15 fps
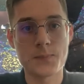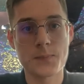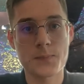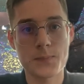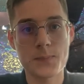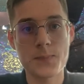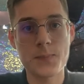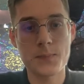
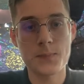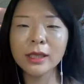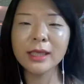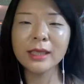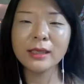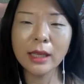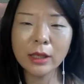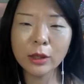
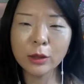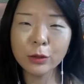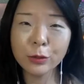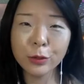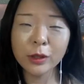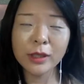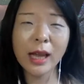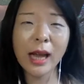Totally. Thank you
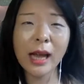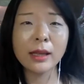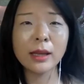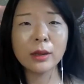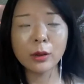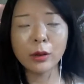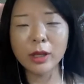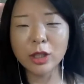for that
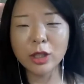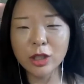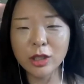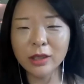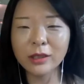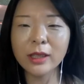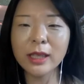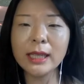
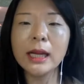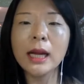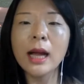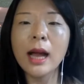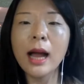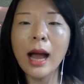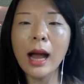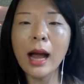question, Greg.
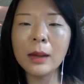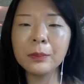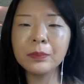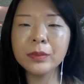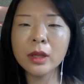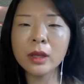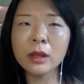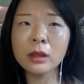
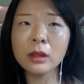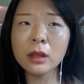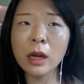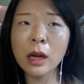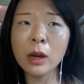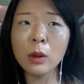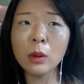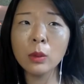
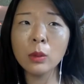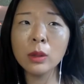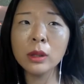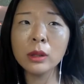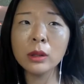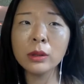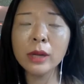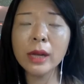
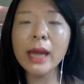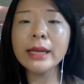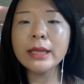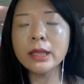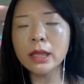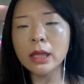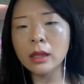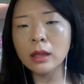When
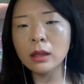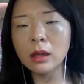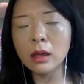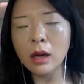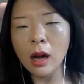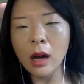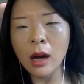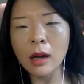creating
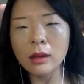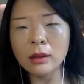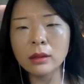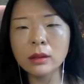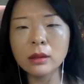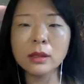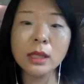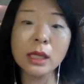
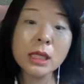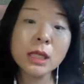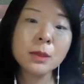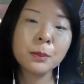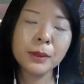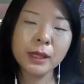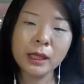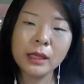this
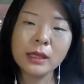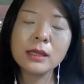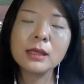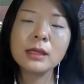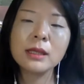piece